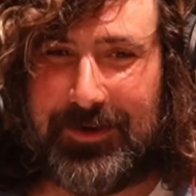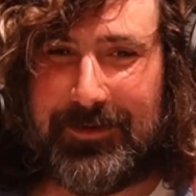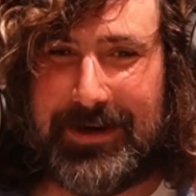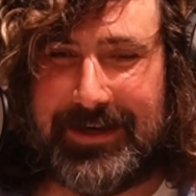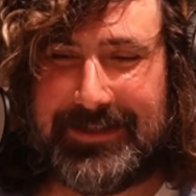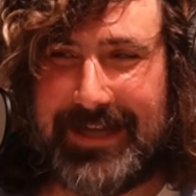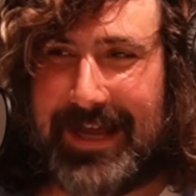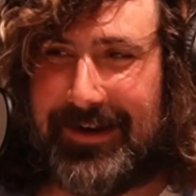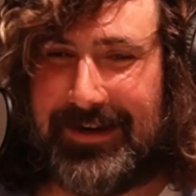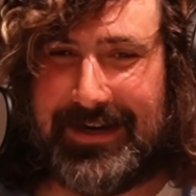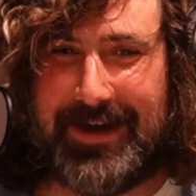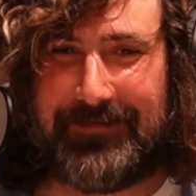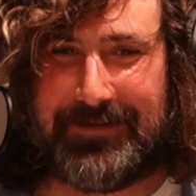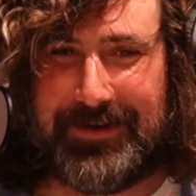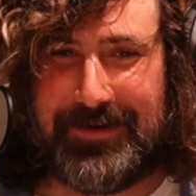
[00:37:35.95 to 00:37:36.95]
Saturday
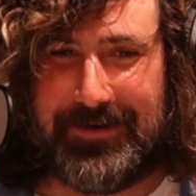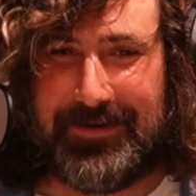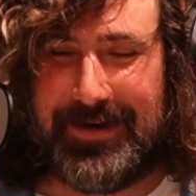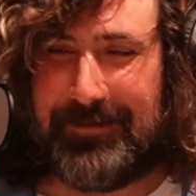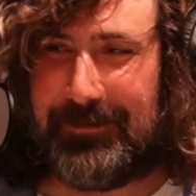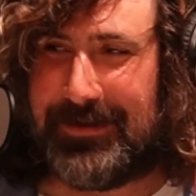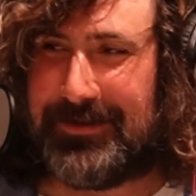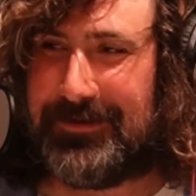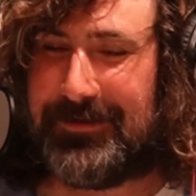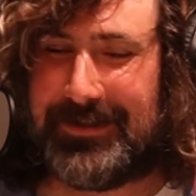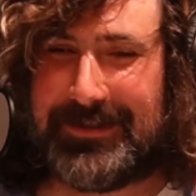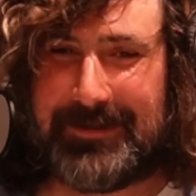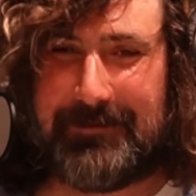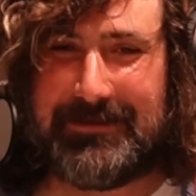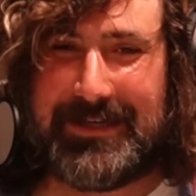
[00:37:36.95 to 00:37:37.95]
afternoon, and we're doing
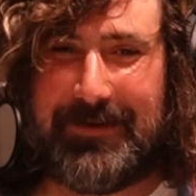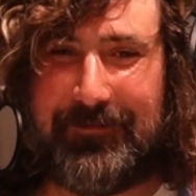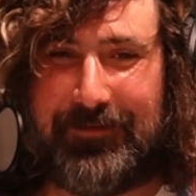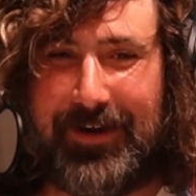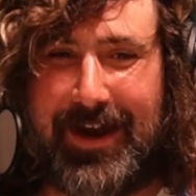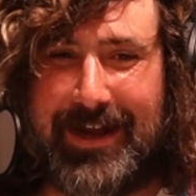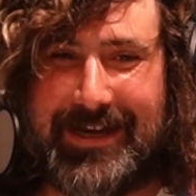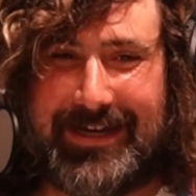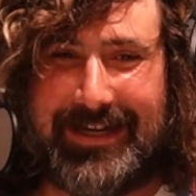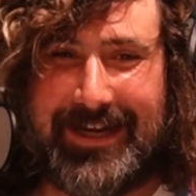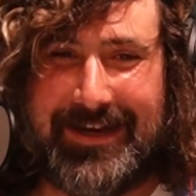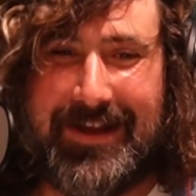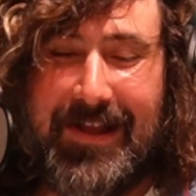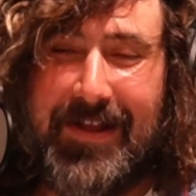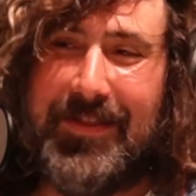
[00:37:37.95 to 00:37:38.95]
some deep frying, and
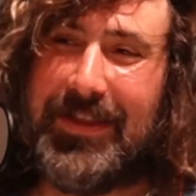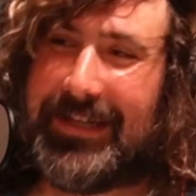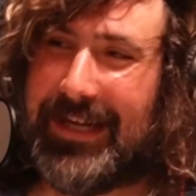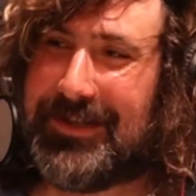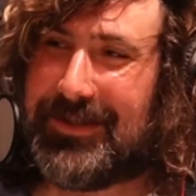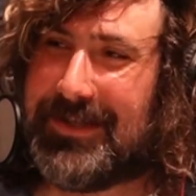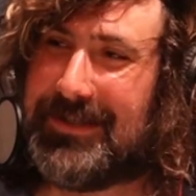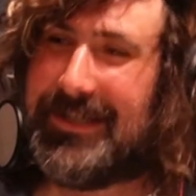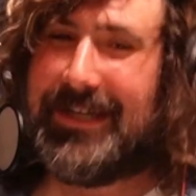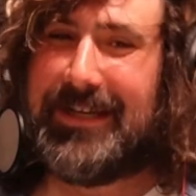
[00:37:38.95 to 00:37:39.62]
the kitchen didn't